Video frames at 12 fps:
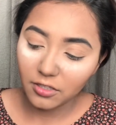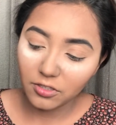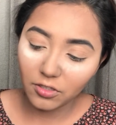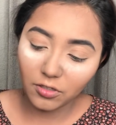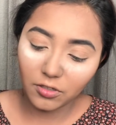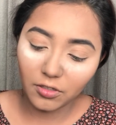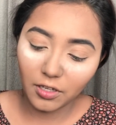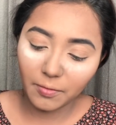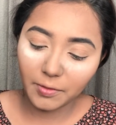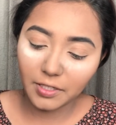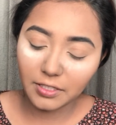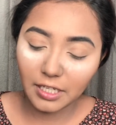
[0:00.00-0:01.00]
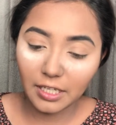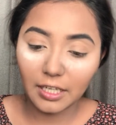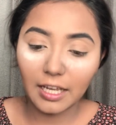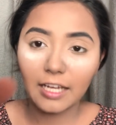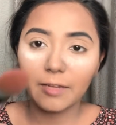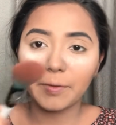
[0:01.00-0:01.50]
So I'm gonna take a
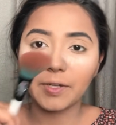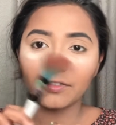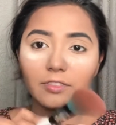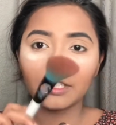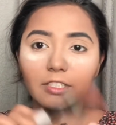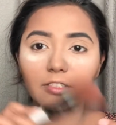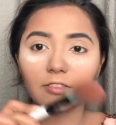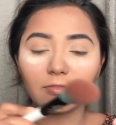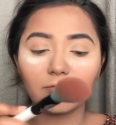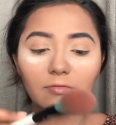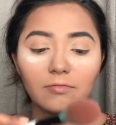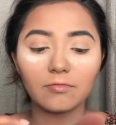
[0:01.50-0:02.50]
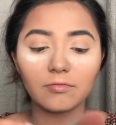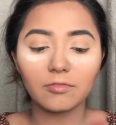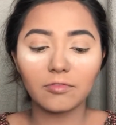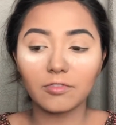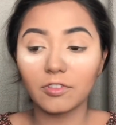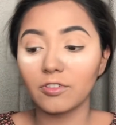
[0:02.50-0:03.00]
light amount and
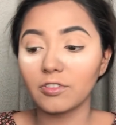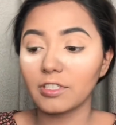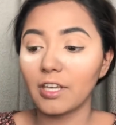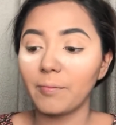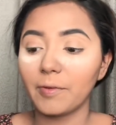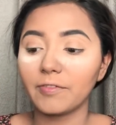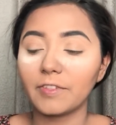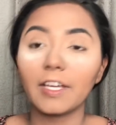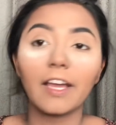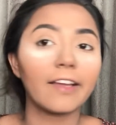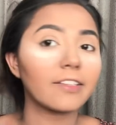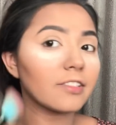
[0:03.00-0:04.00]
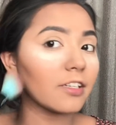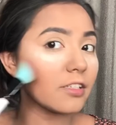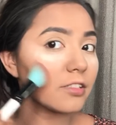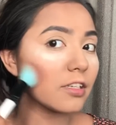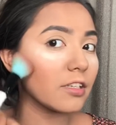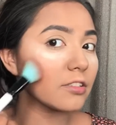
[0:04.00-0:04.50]
of course tap off the
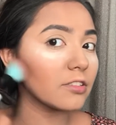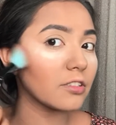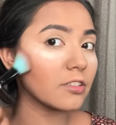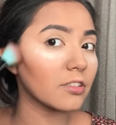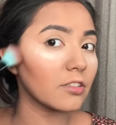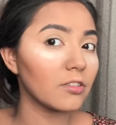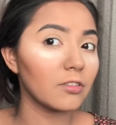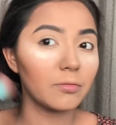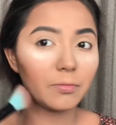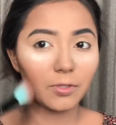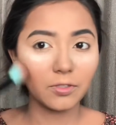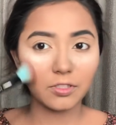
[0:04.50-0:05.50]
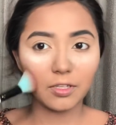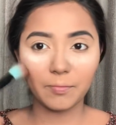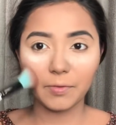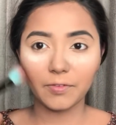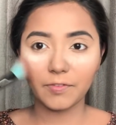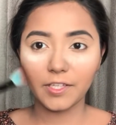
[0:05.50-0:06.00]
excess and just go bronze
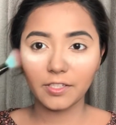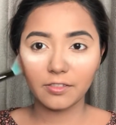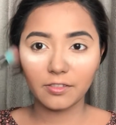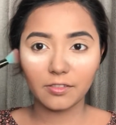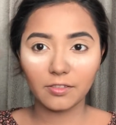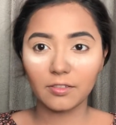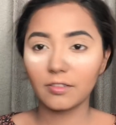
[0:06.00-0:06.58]
off my face.